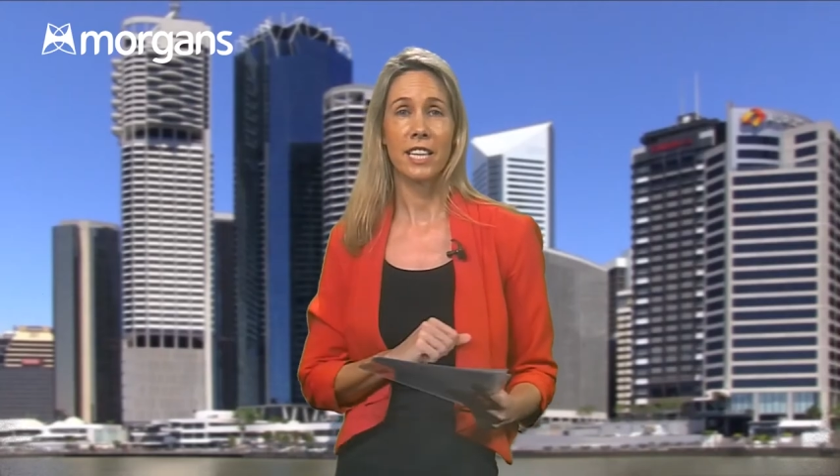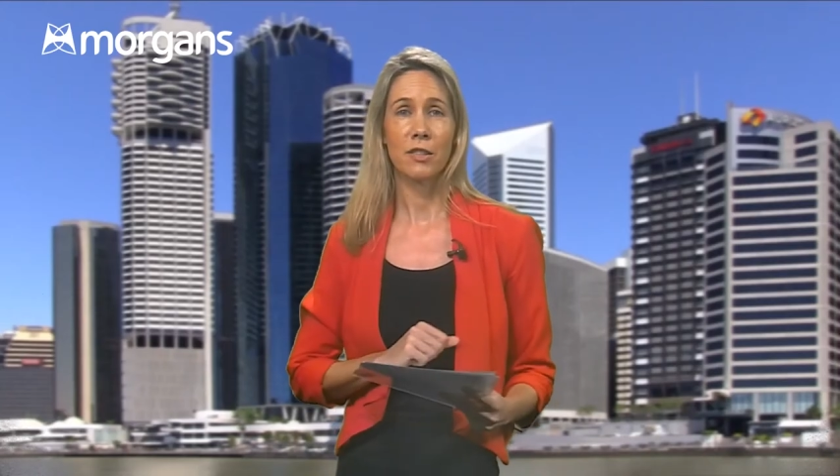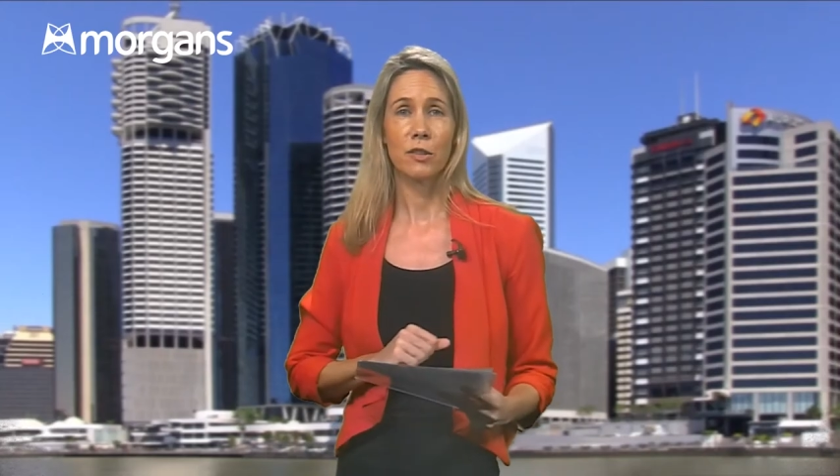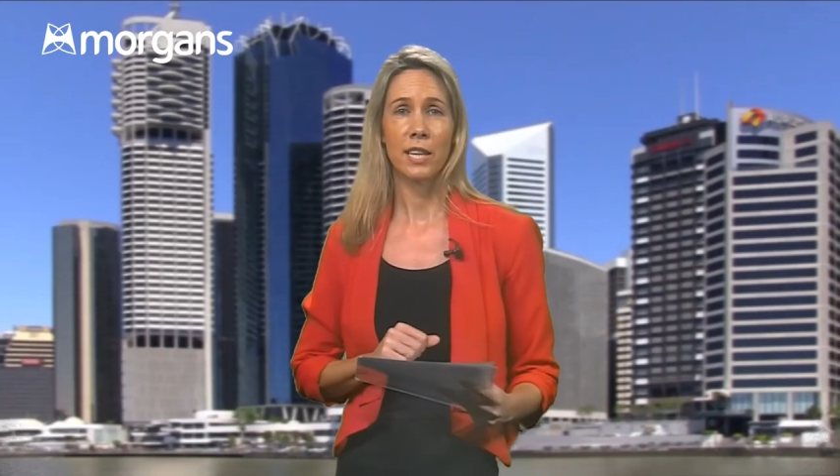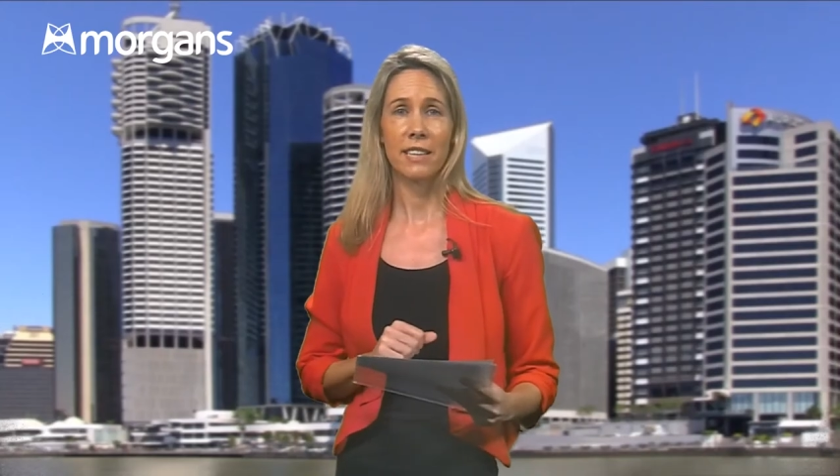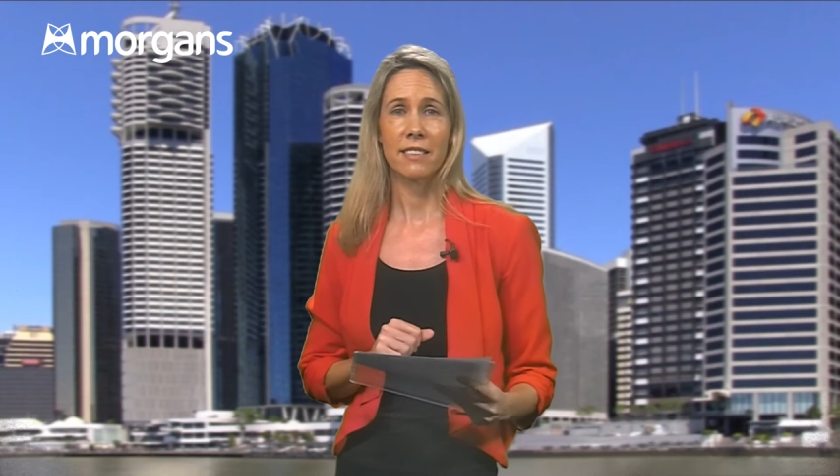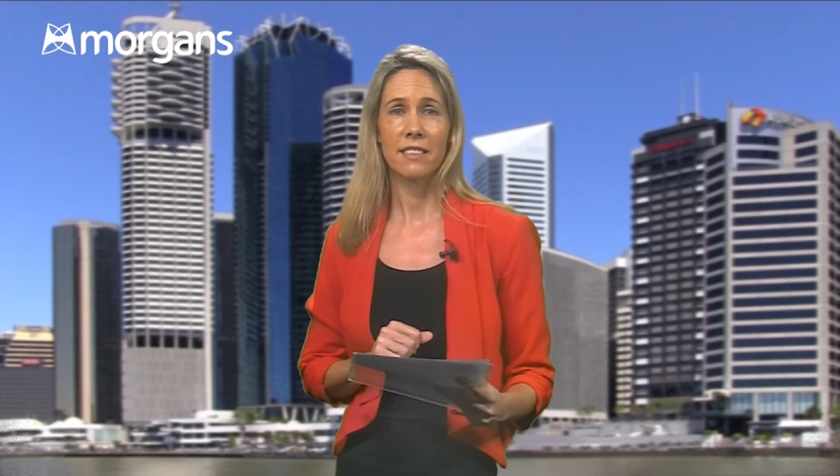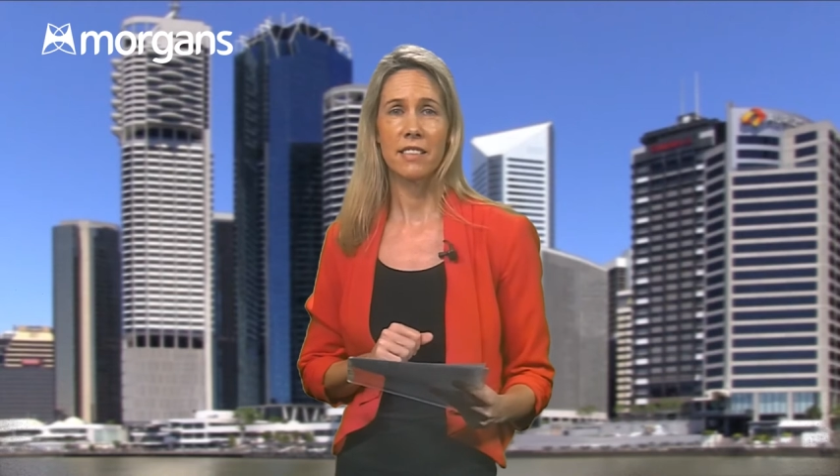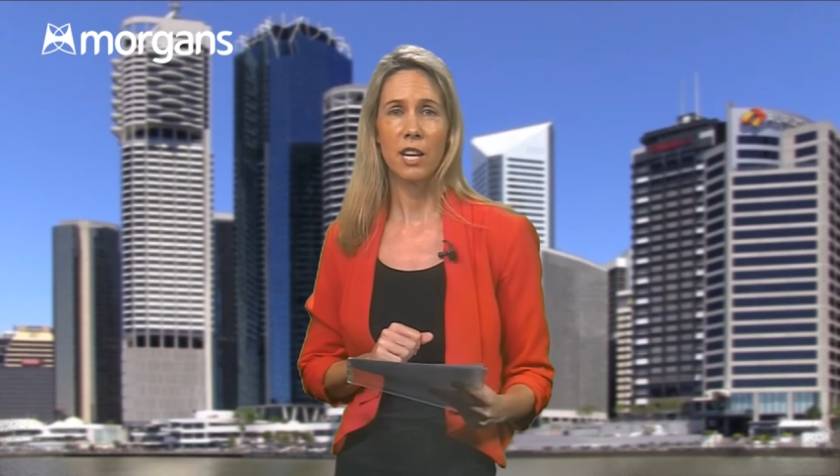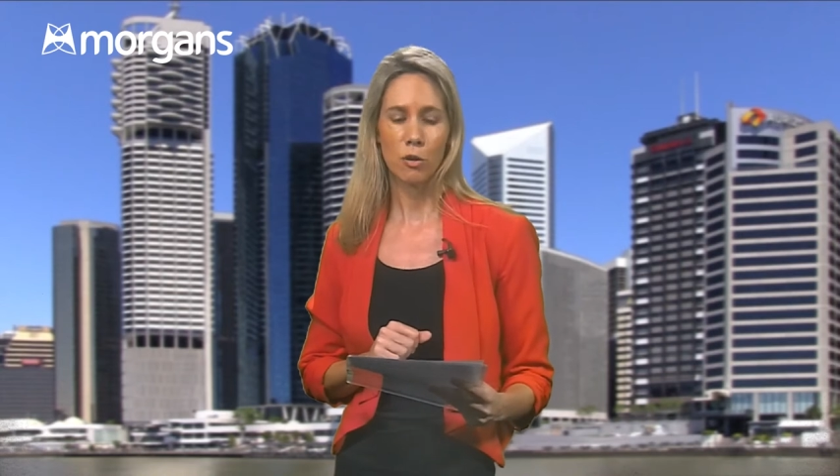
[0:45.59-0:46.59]
and Drinks
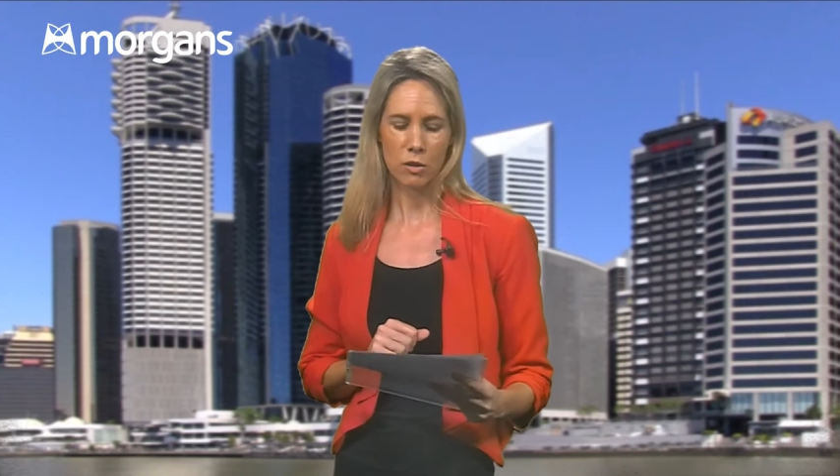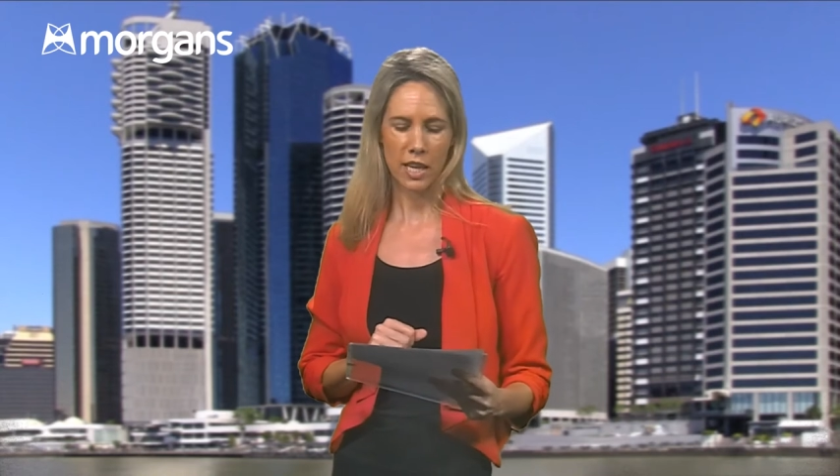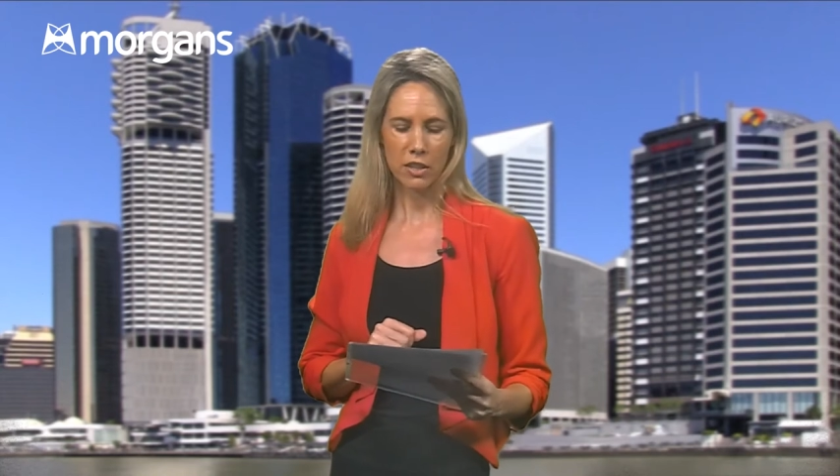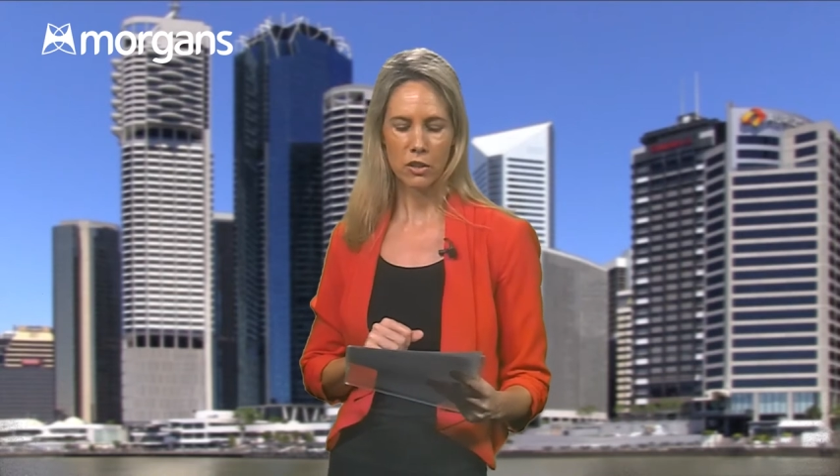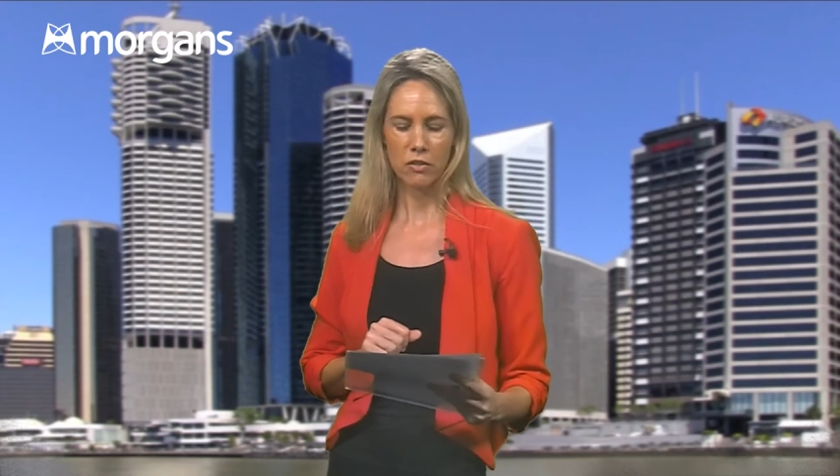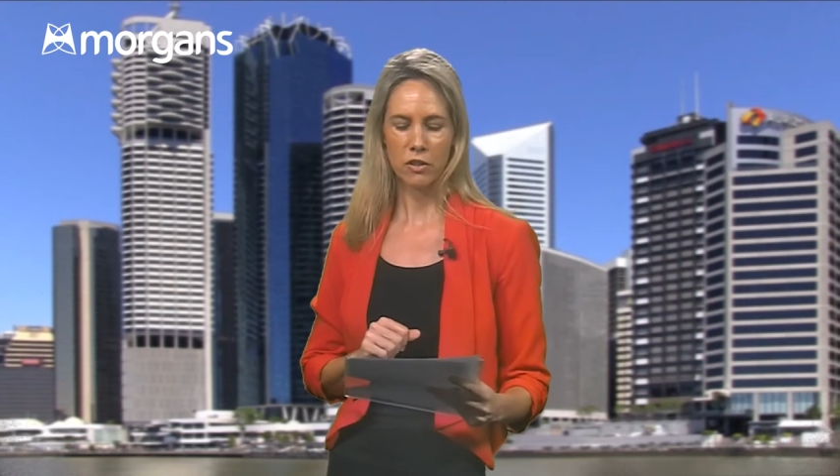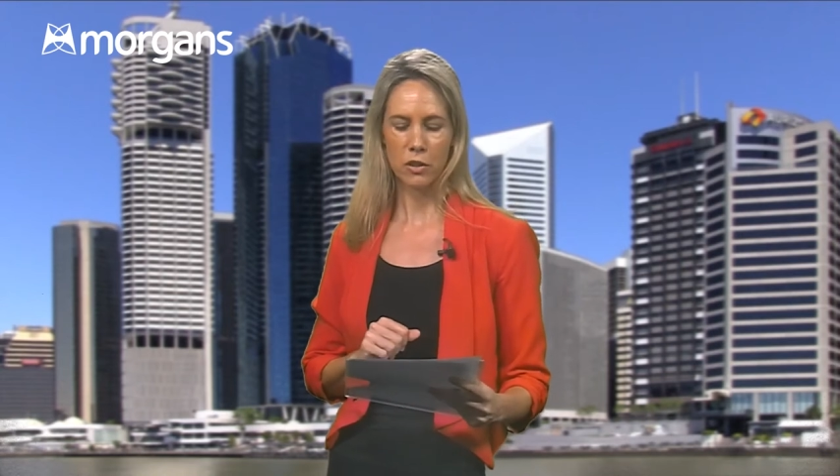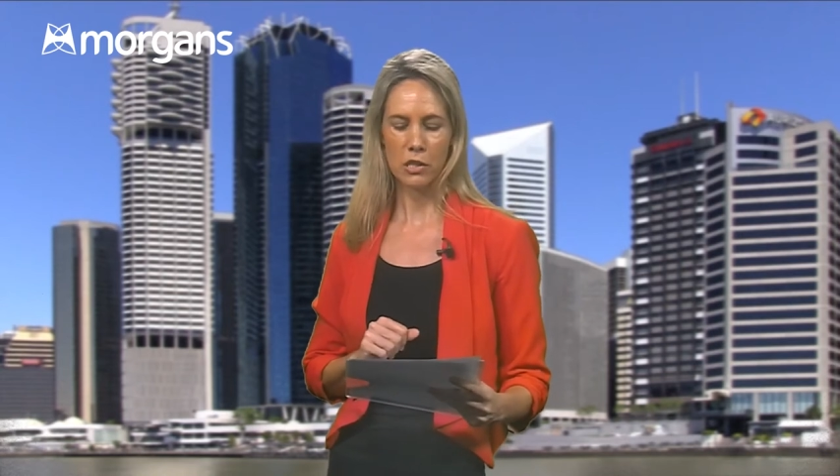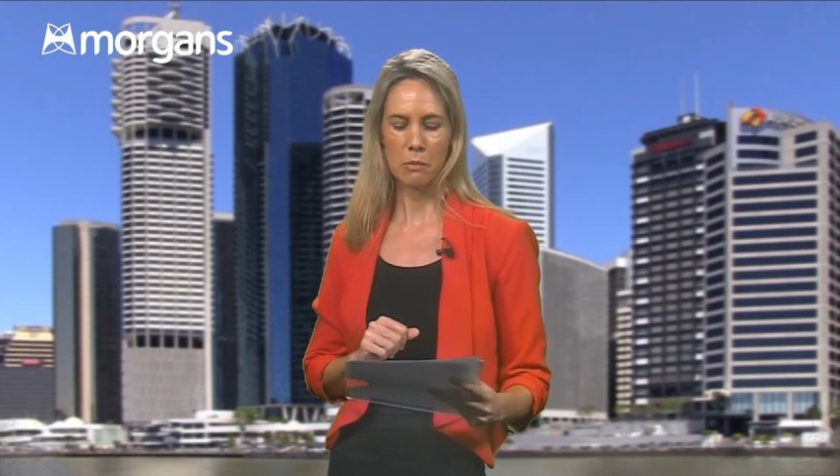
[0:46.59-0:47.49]
is the old National Foods